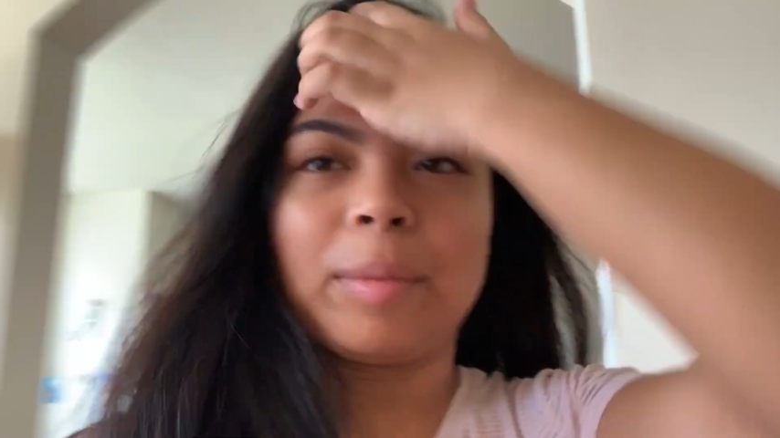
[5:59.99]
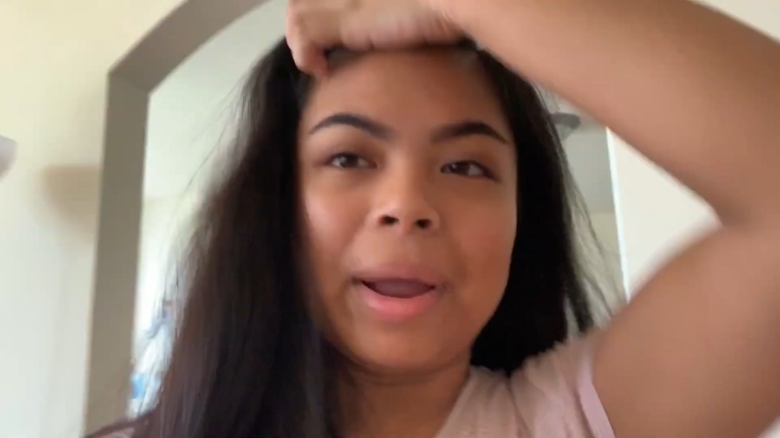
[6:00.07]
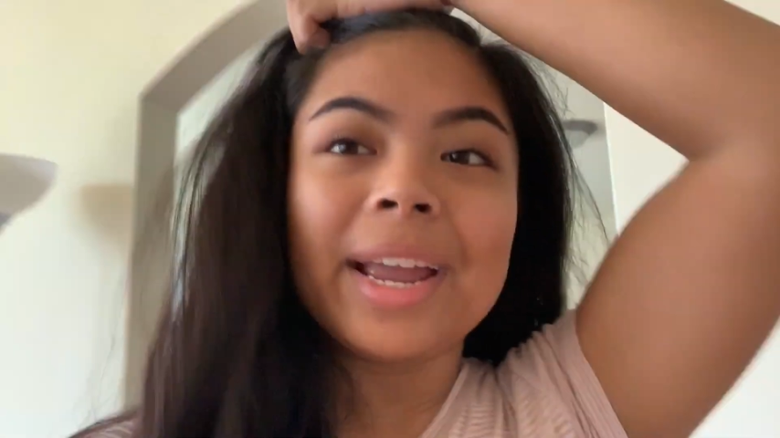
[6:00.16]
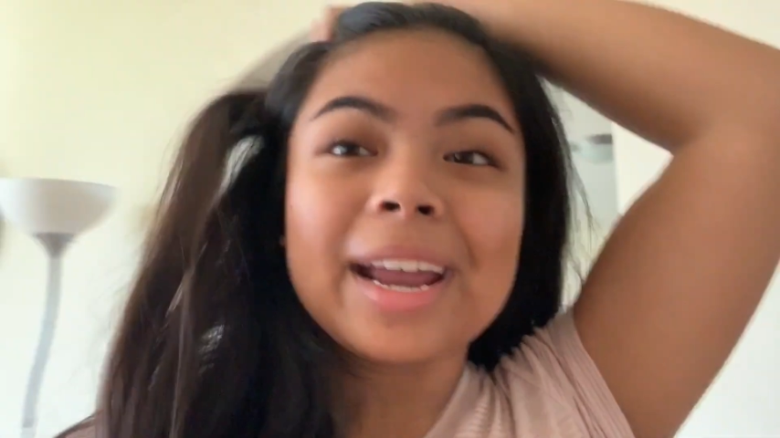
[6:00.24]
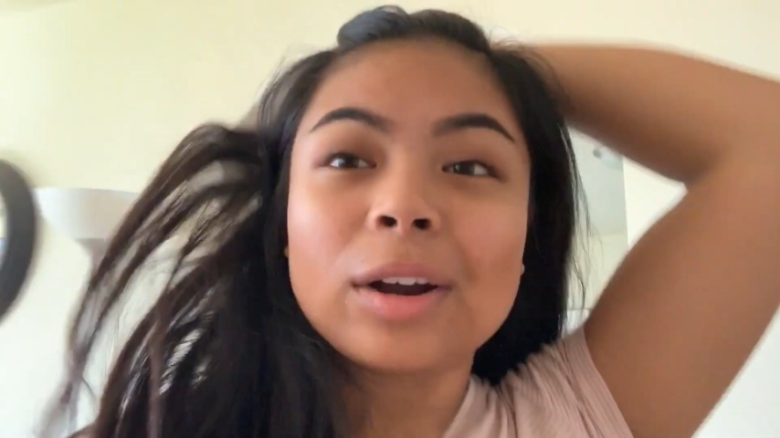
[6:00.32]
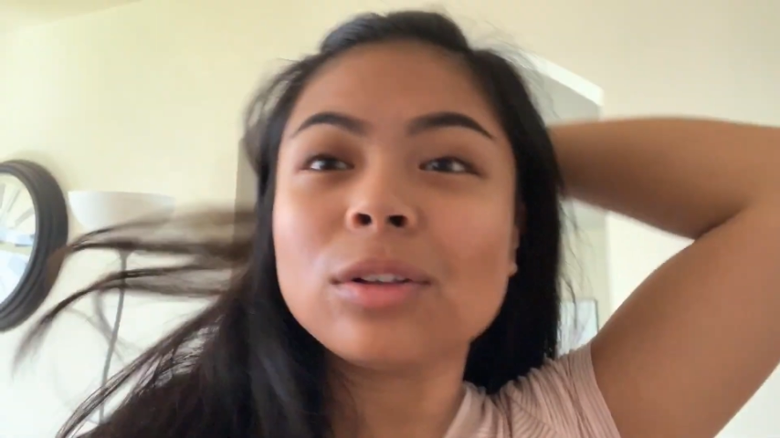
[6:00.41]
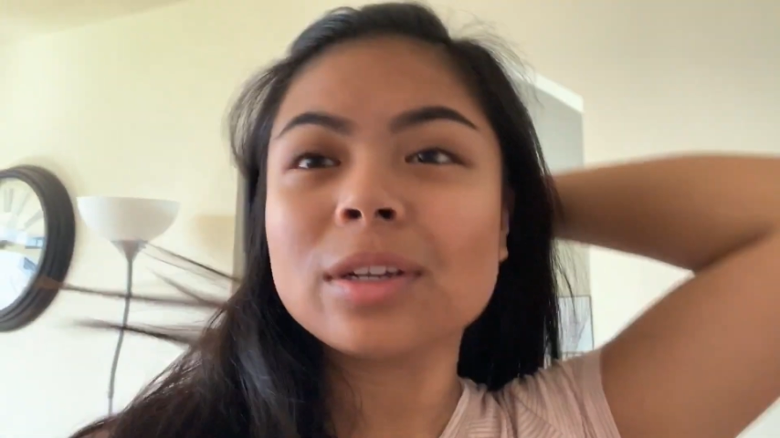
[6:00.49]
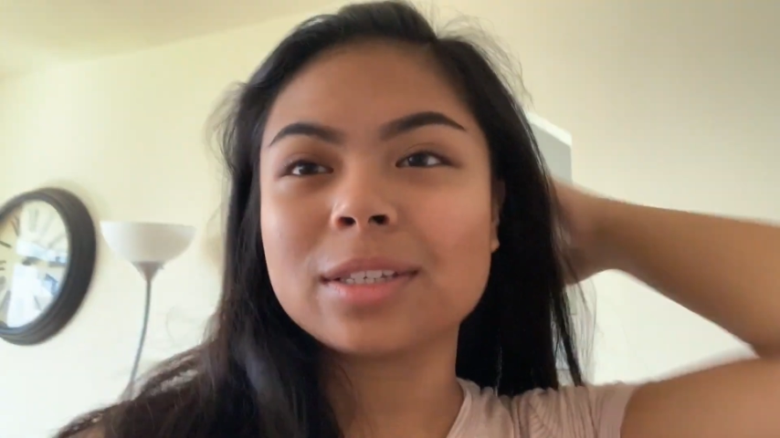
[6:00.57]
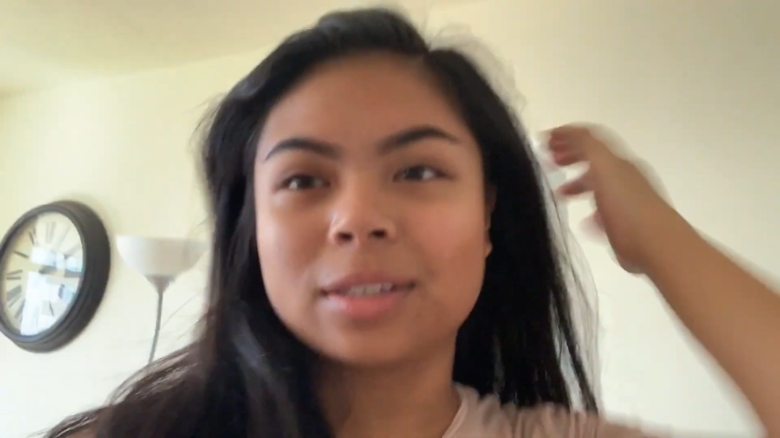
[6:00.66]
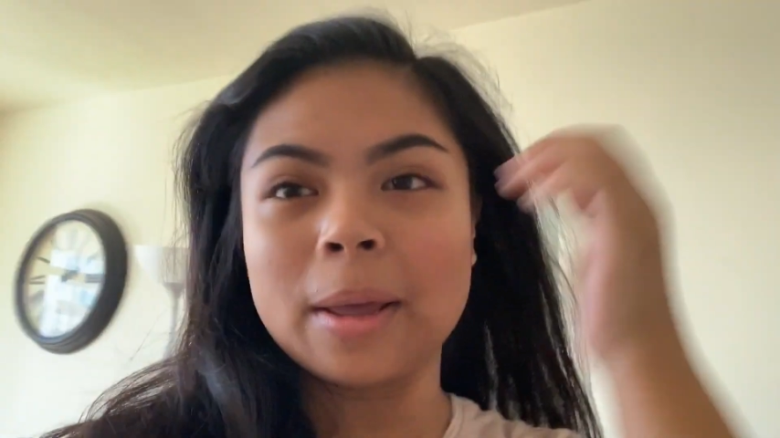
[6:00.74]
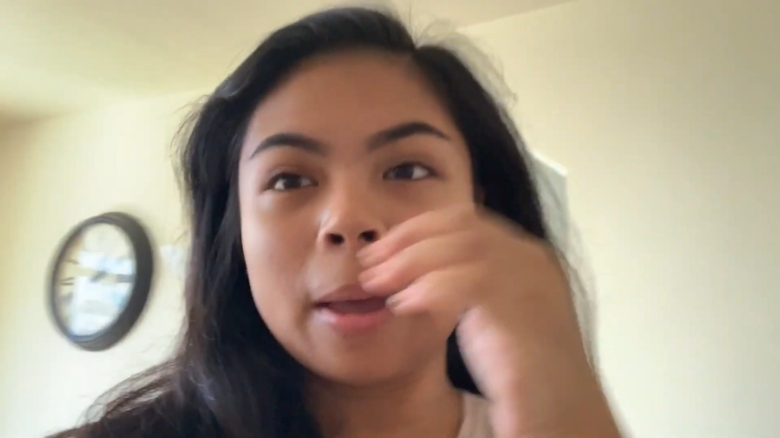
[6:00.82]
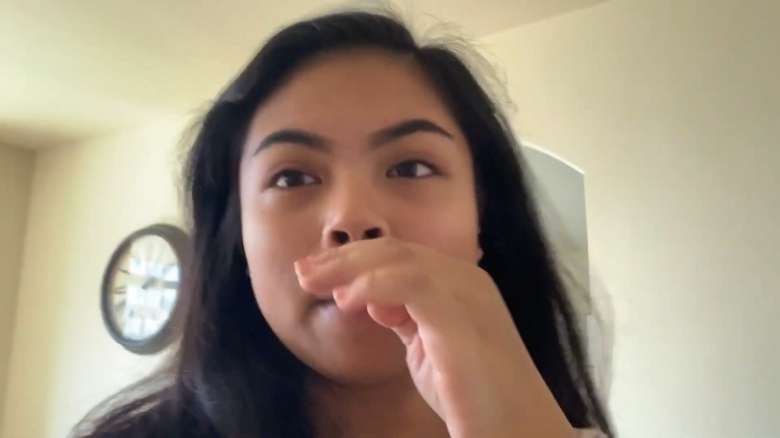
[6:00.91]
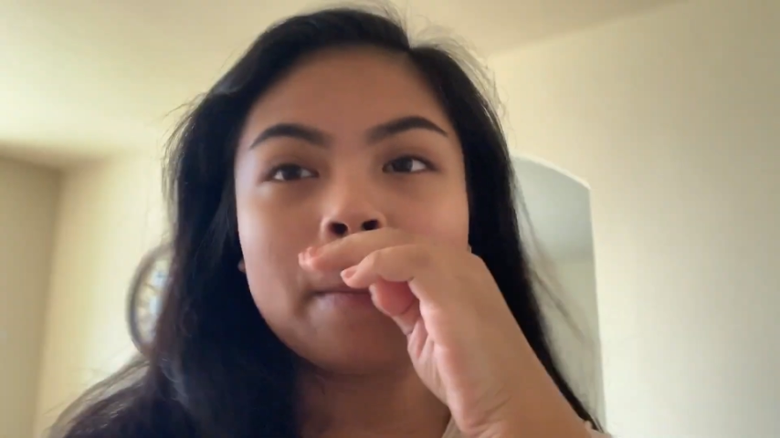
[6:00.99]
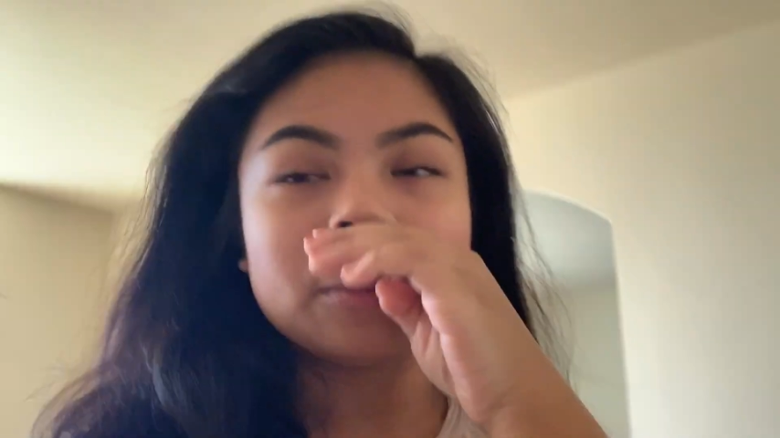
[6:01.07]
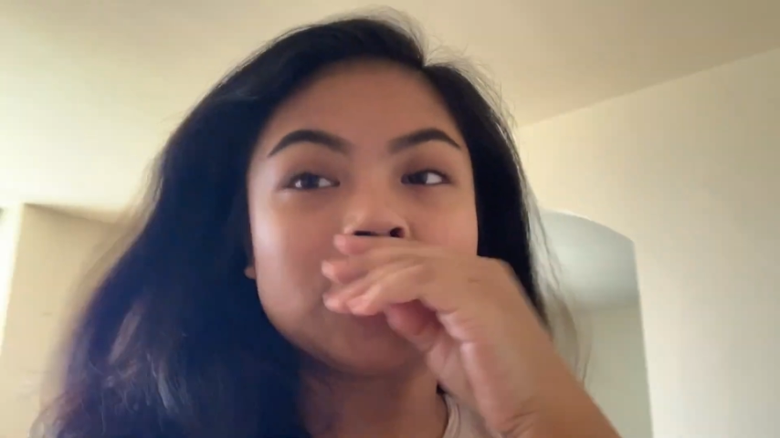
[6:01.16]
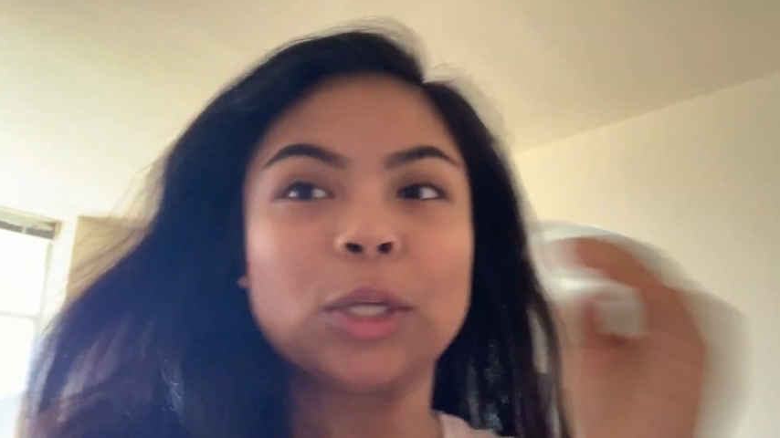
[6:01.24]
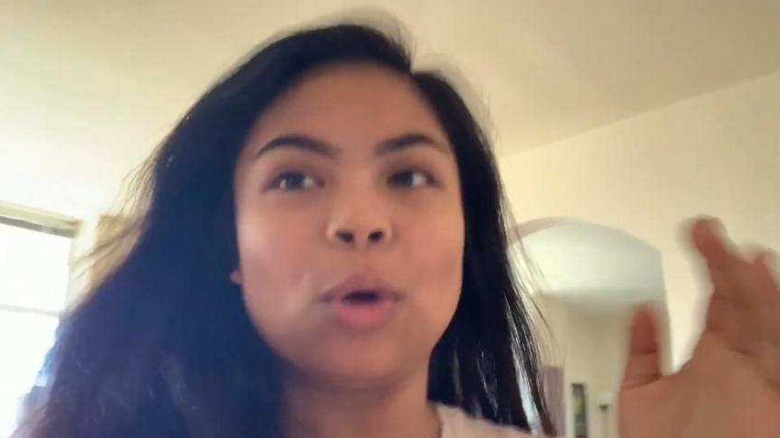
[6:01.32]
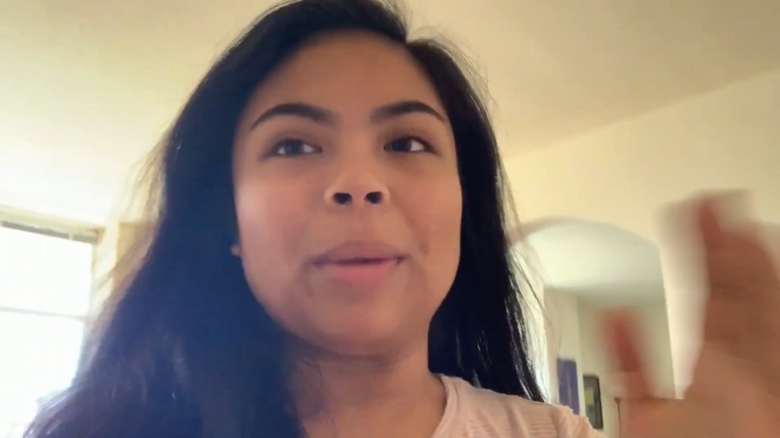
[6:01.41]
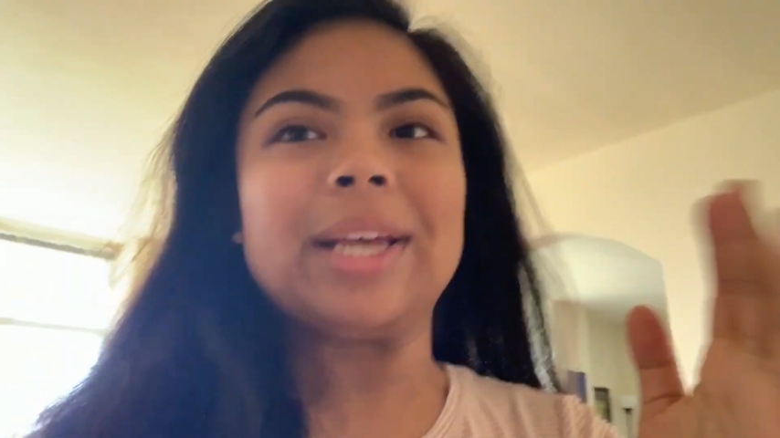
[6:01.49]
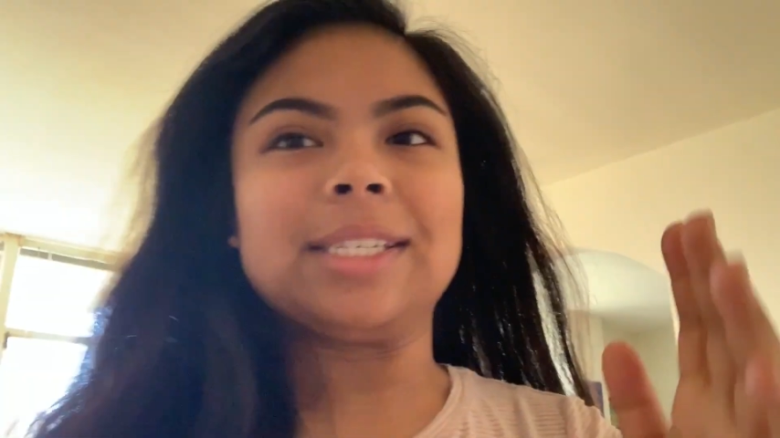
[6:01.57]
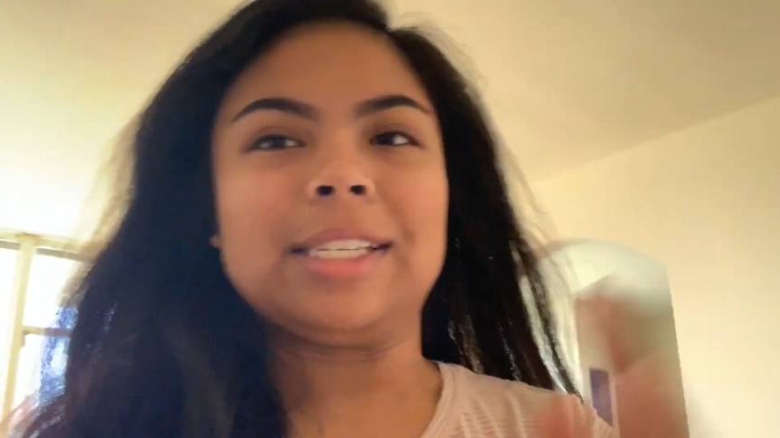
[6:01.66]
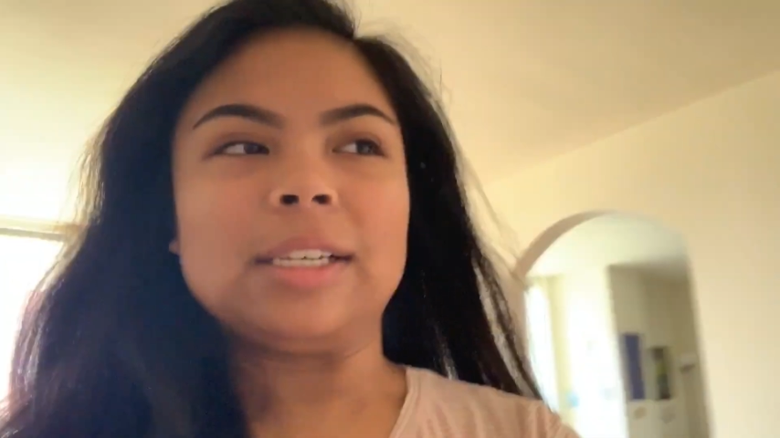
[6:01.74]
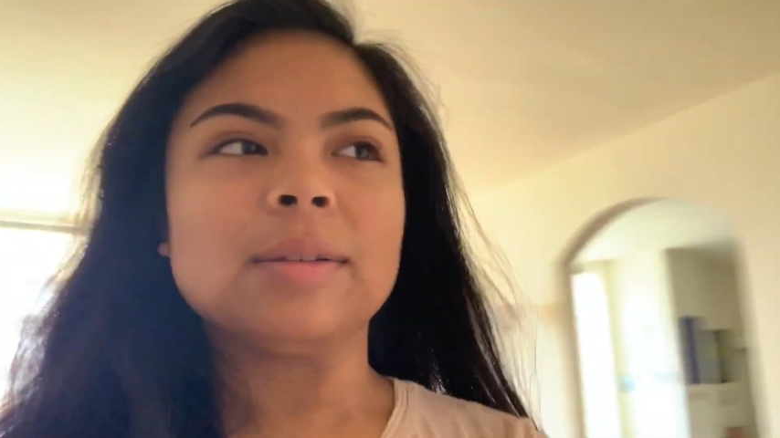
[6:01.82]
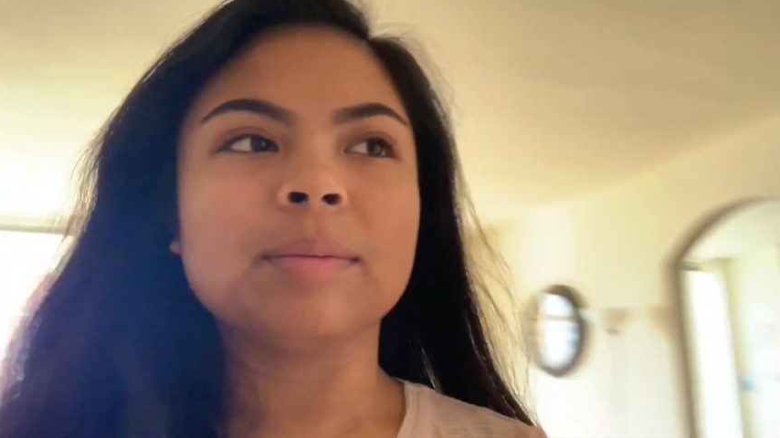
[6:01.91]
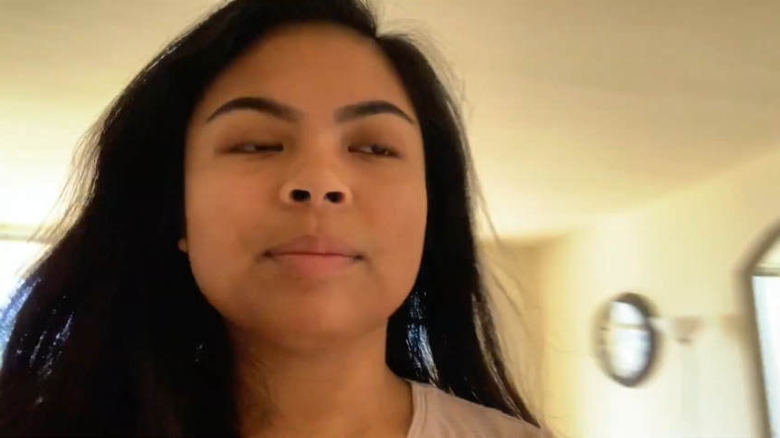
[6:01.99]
My hair looks so messy.